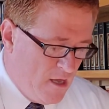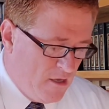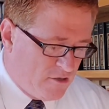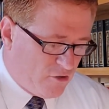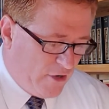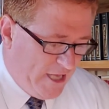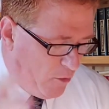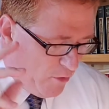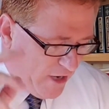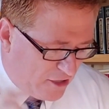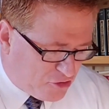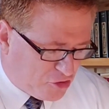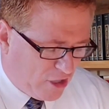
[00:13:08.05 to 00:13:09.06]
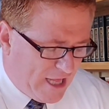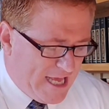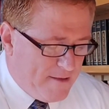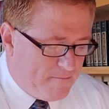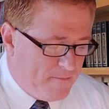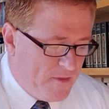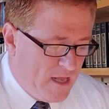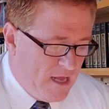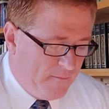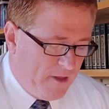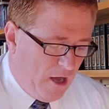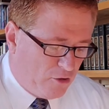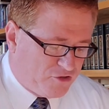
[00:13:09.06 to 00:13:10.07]
So he will not sleep.
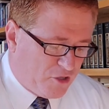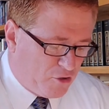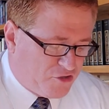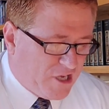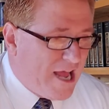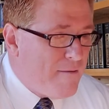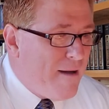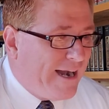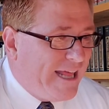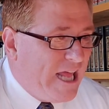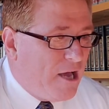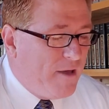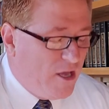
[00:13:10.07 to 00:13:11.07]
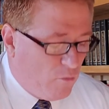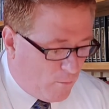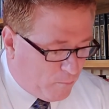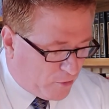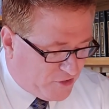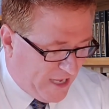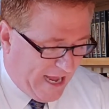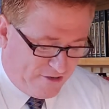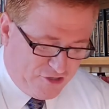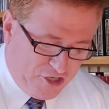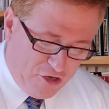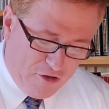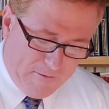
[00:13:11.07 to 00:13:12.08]
they also say about him, he will
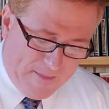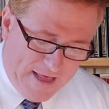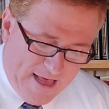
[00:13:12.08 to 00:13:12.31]
protect you.